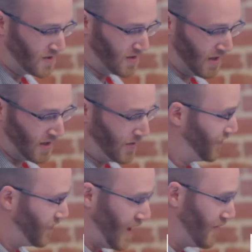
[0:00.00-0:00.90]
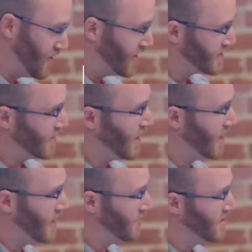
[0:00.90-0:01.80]
like everything's in
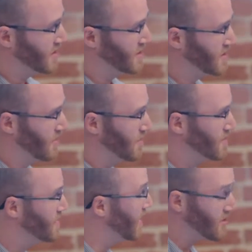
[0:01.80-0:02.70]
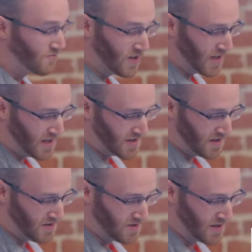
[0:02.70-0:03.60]
line, everything's a script, and it's really easy to
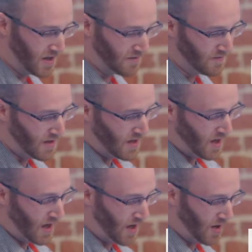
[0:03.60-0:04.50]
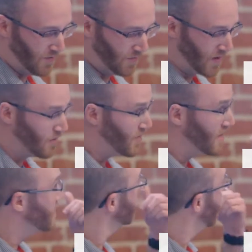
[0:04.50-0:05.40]
do stuff. But in
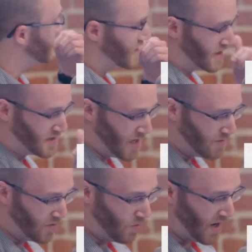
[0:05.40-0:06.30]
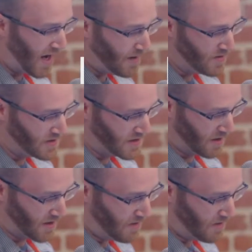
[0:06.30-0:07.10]
this classic example, what happens here, that